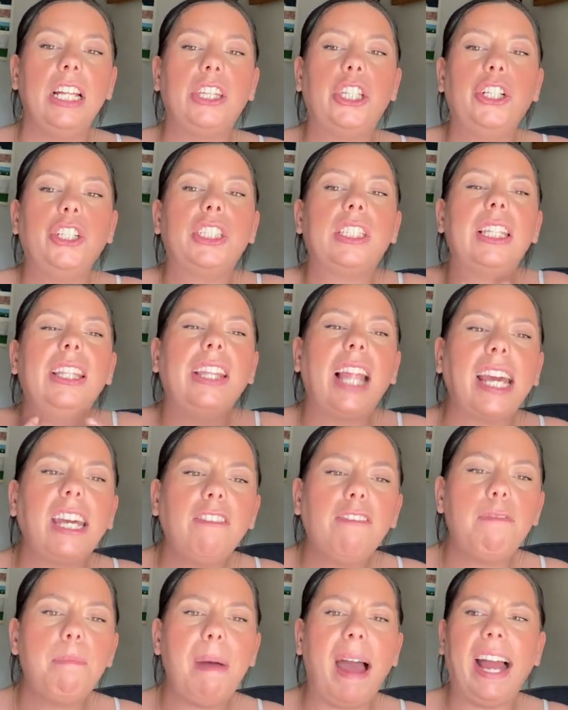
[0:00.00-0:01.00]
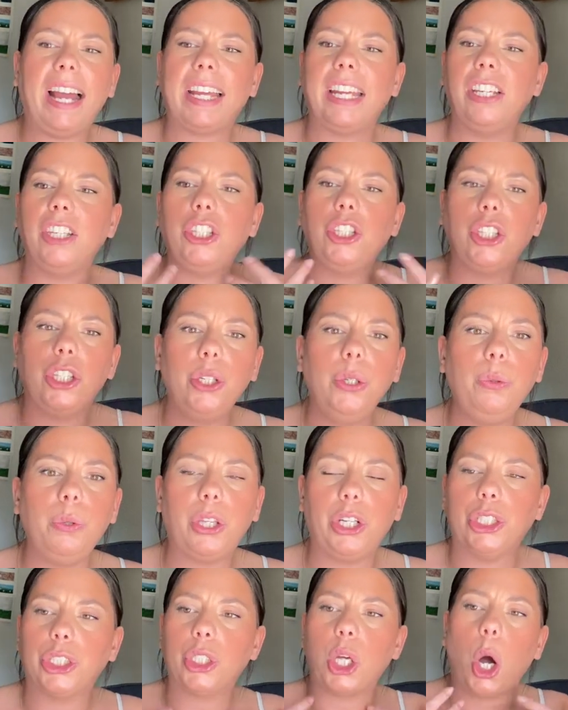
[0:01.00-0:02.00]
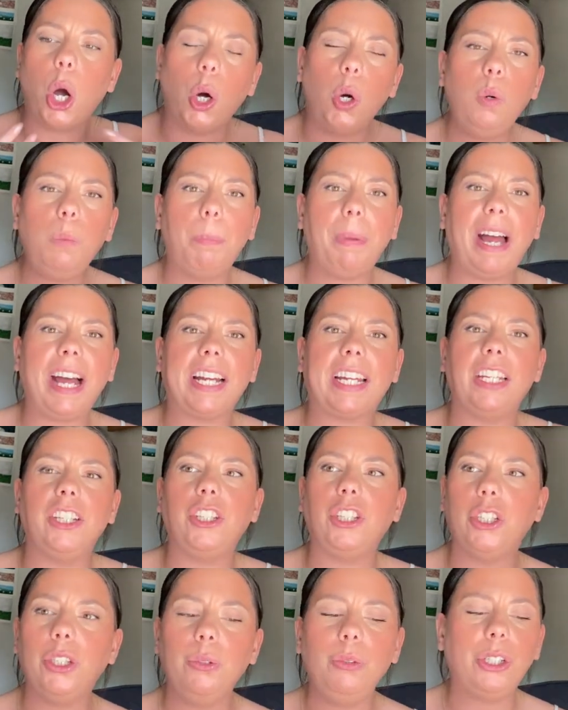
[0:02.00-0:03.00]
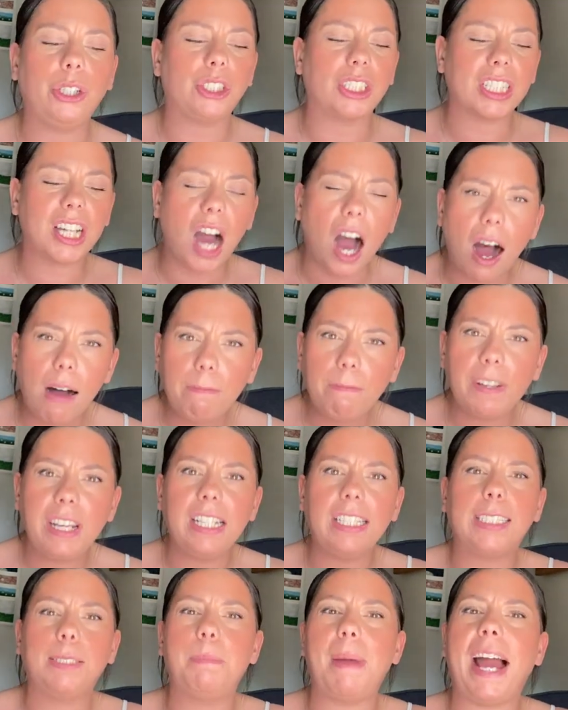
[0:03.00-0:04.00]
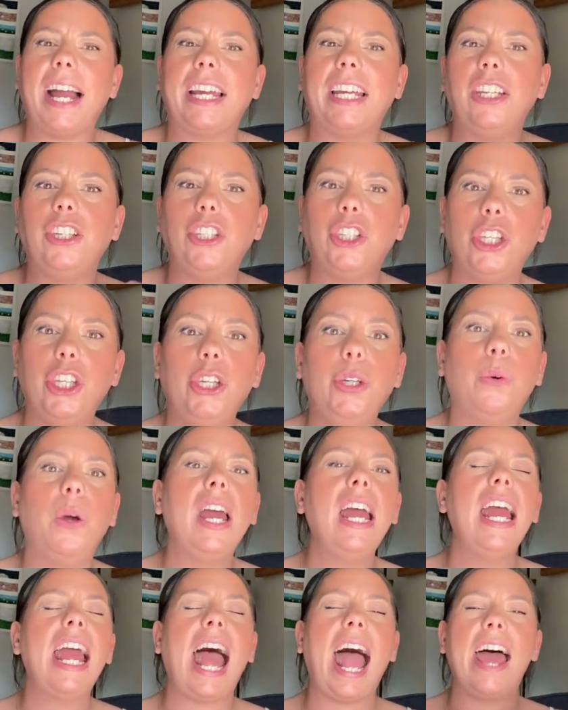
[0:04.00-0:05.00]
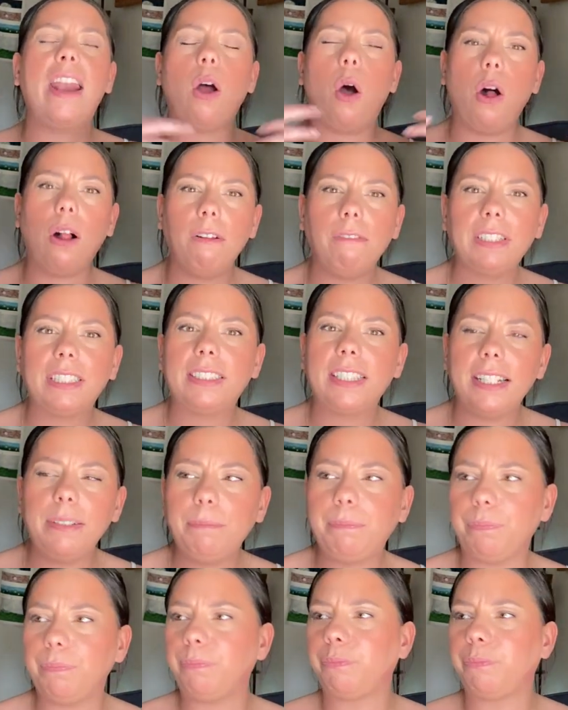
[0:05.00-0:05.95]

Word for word: there's life back in you. There's hope back in you. There's confidence back in you. And all of a sudden,